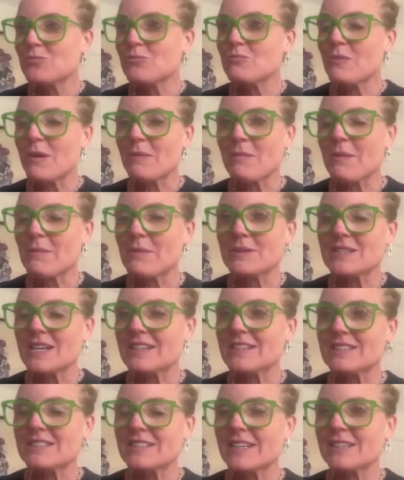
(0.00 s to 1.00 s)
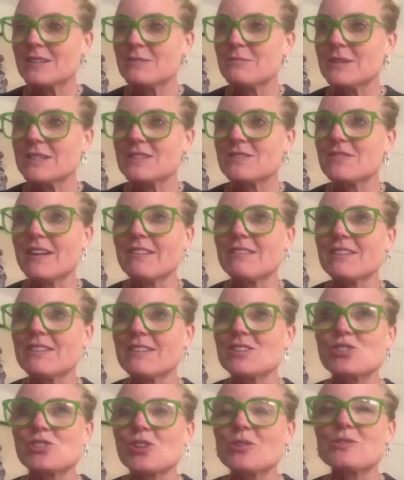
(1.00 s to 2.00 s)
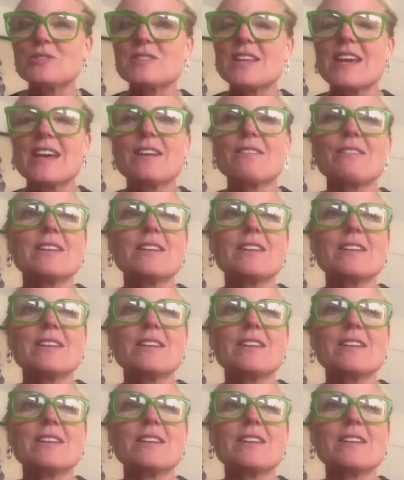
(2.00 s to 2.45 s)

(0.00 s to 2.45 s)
My mum and dad had taken me to various shows there.